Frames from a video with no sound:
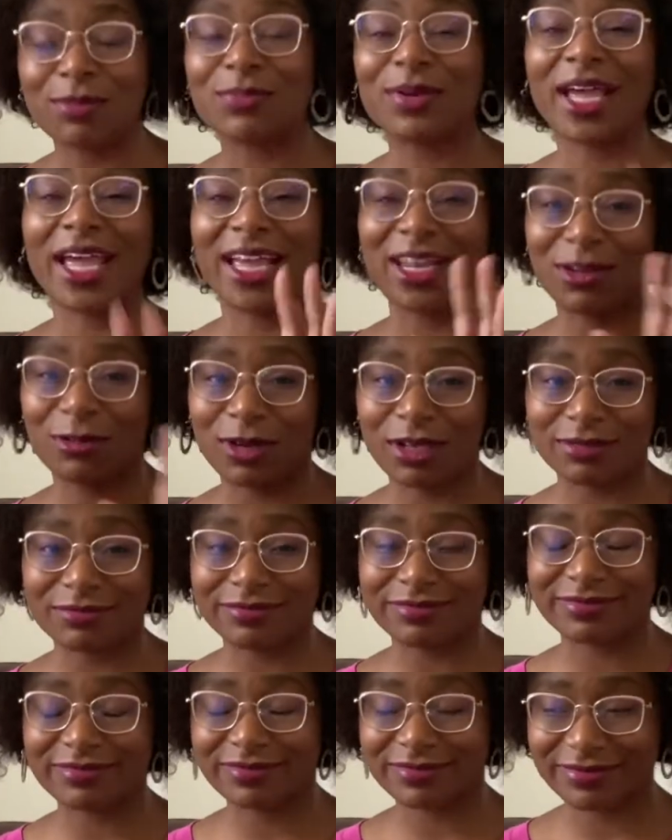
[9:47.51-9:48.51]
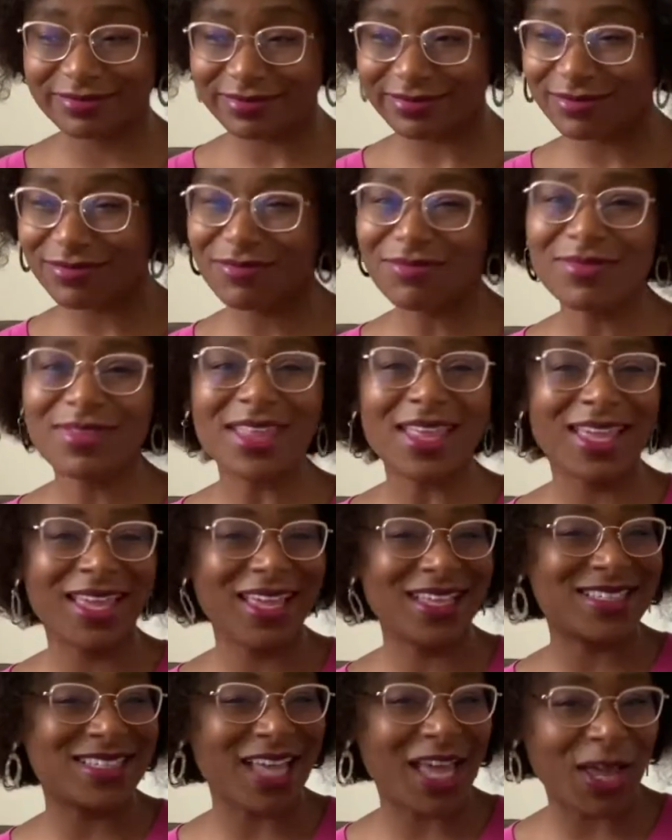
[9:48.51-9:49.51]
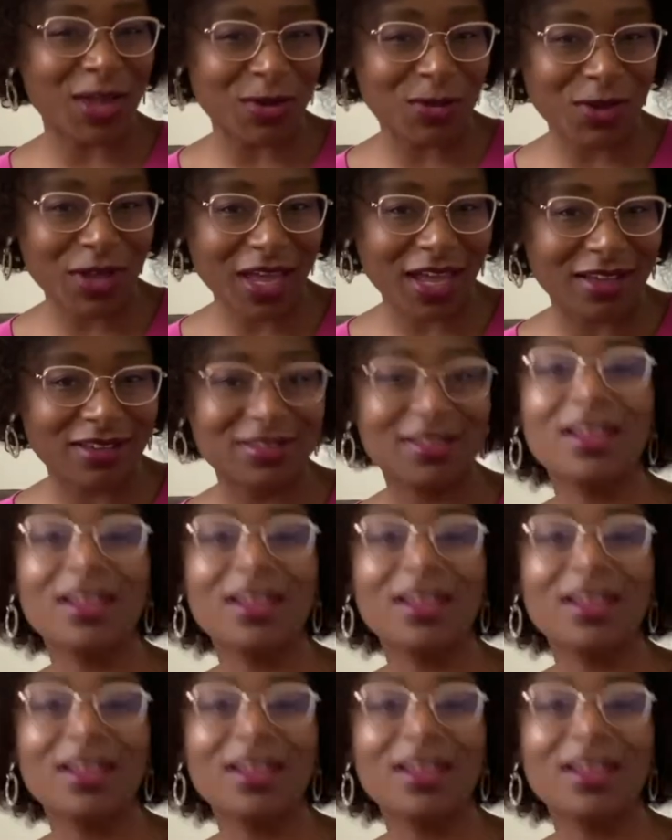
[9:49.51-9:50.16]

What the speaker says: But anyway, it's A-okay.